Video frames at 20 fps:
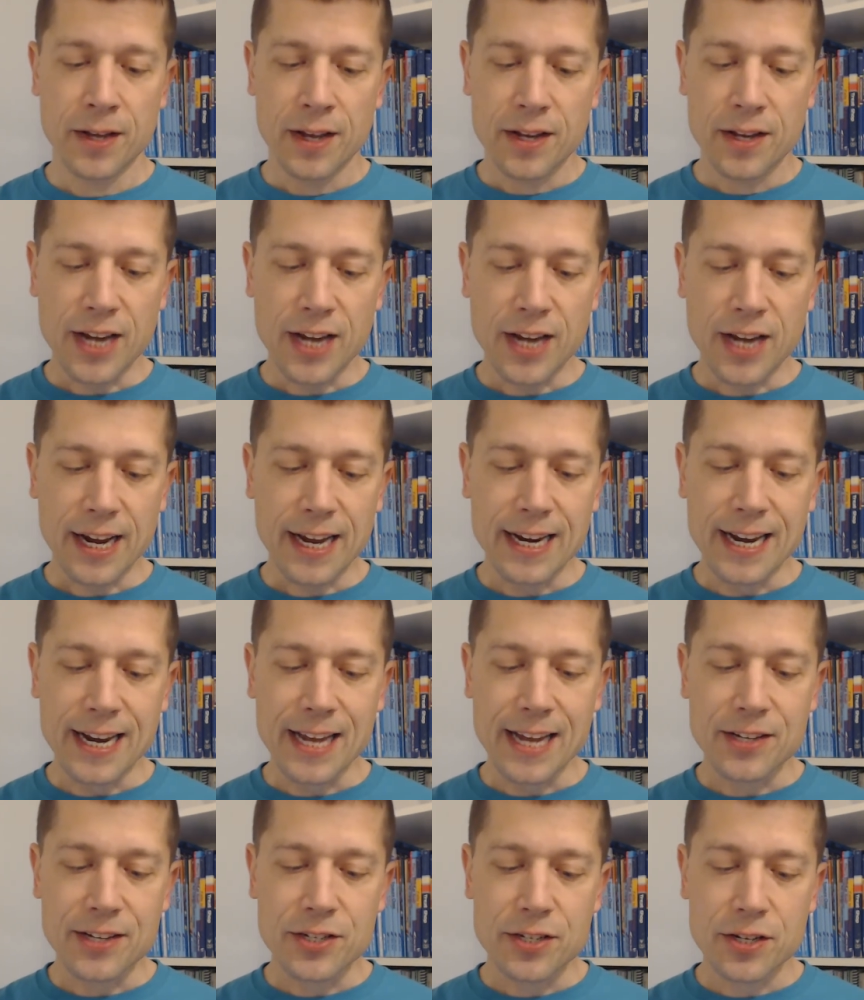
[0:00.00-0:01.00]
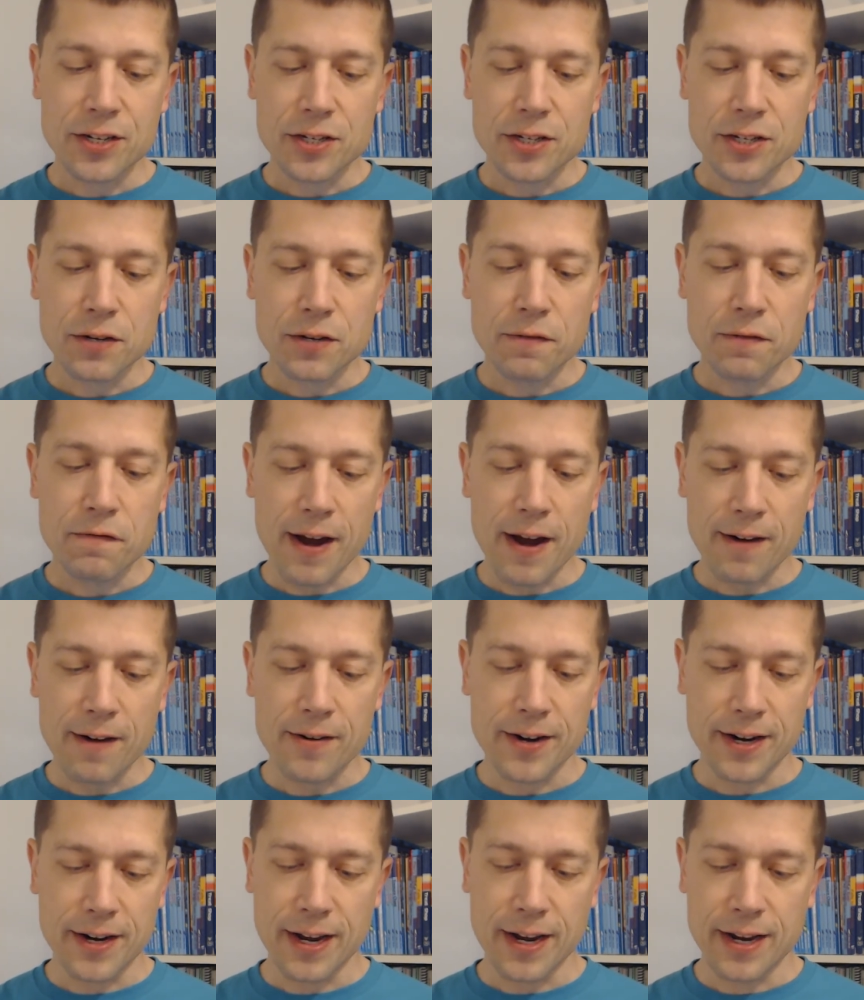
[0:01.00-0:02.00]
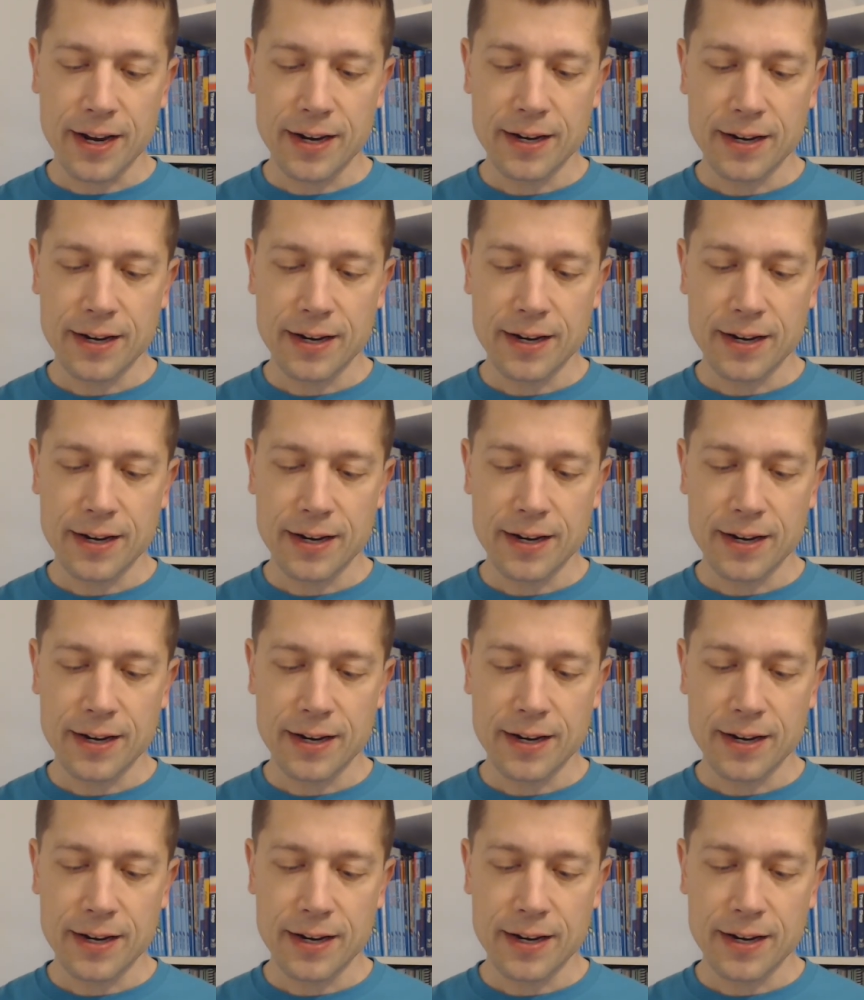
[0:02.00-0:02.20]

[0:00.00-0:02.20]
second, its severity.